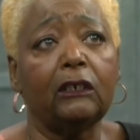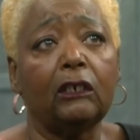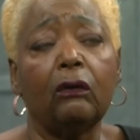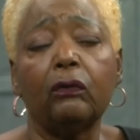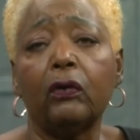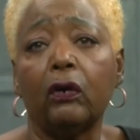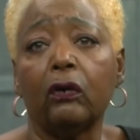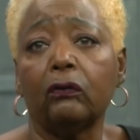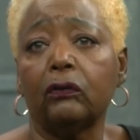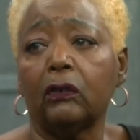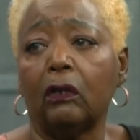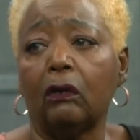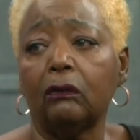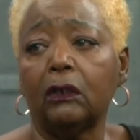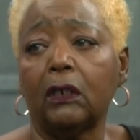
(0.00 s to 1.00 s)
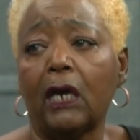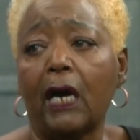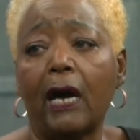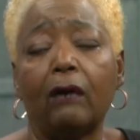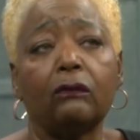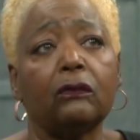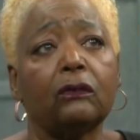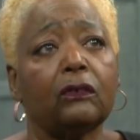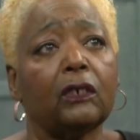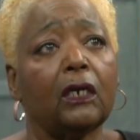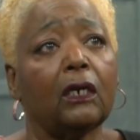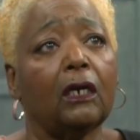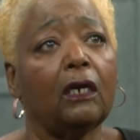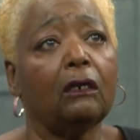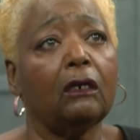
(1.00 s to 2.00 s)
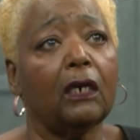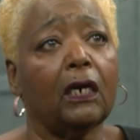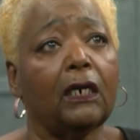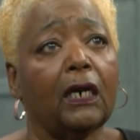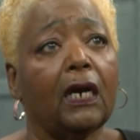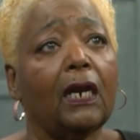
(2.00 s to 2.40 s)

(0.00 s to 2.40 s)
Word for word: told her to go to the house and look in the